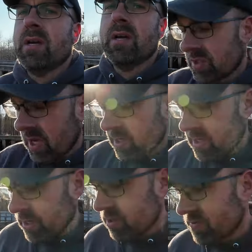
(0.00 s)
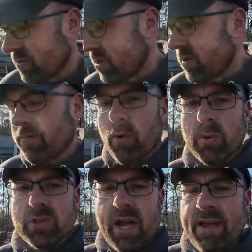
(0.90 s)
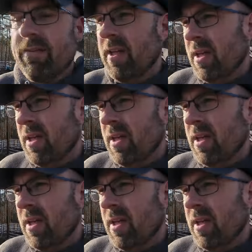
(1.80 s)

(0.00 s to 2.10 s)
Those gears for the four-wheel drive,